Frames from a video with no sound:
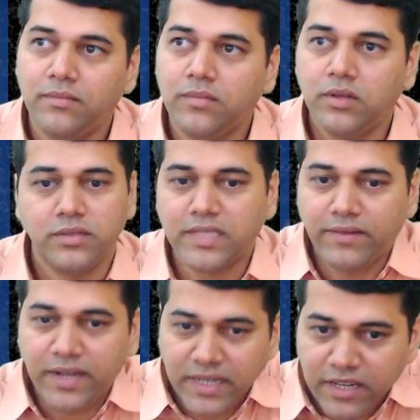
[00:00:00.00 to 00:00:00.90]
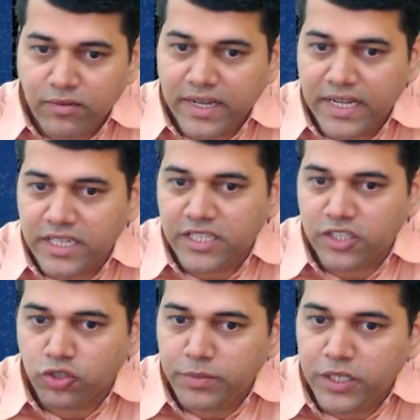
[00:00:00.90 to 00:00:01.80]
700,183
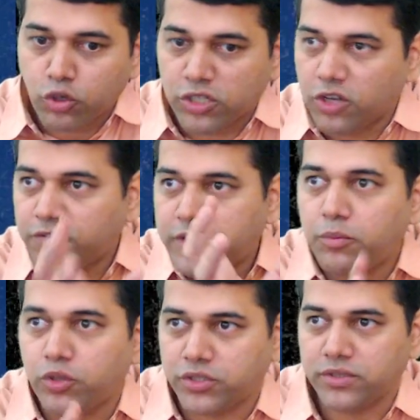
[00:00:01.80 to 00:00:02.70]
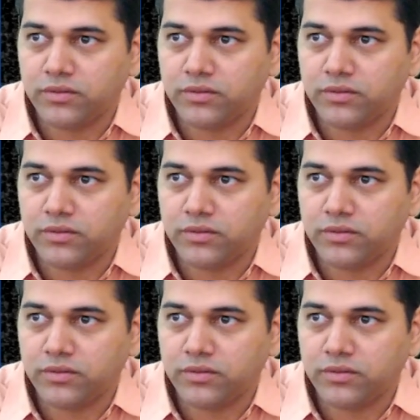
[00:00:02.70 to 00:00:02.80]
should be total of the both,